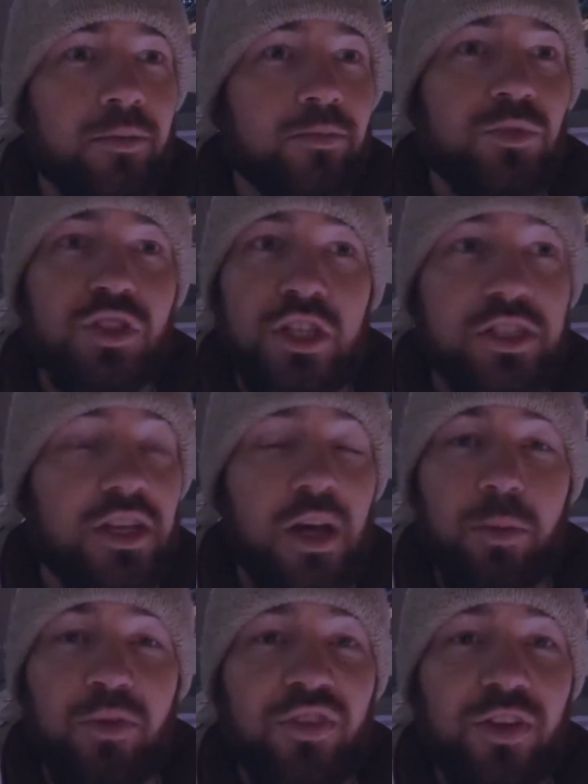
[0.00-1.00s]
just a
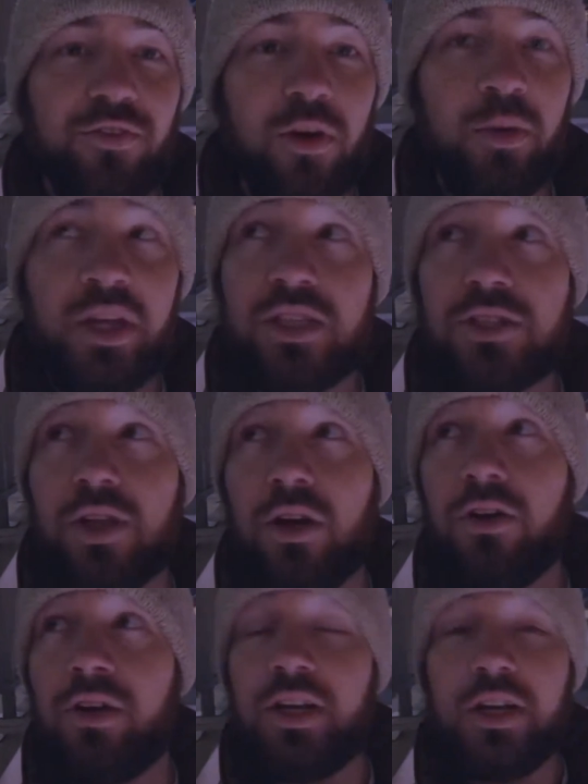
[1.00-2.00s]
couple feet from it.
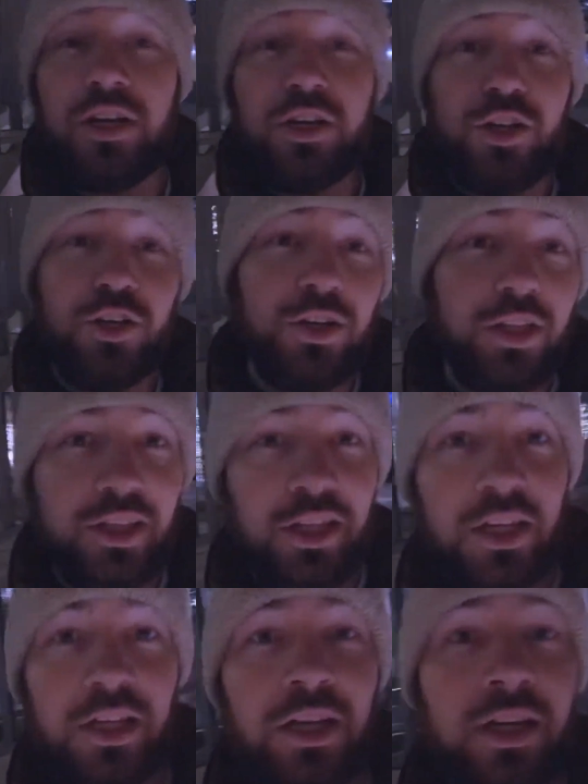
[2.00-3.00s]
So
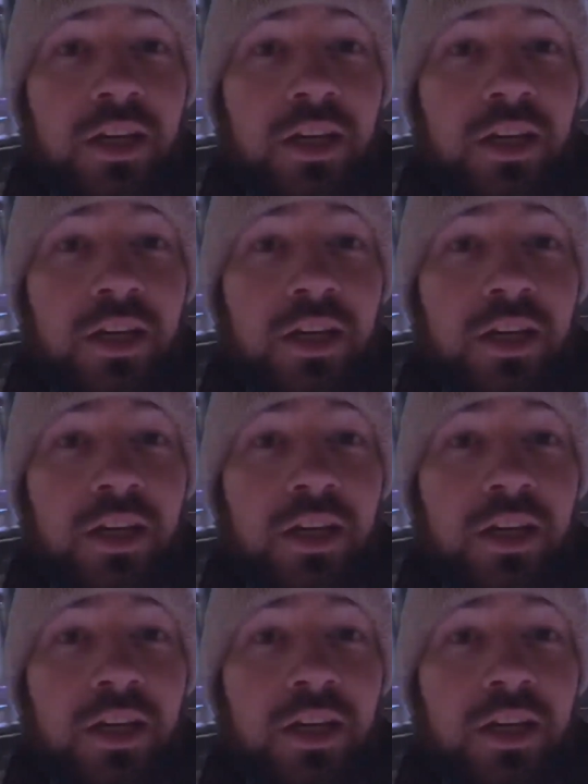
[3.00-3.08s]
currently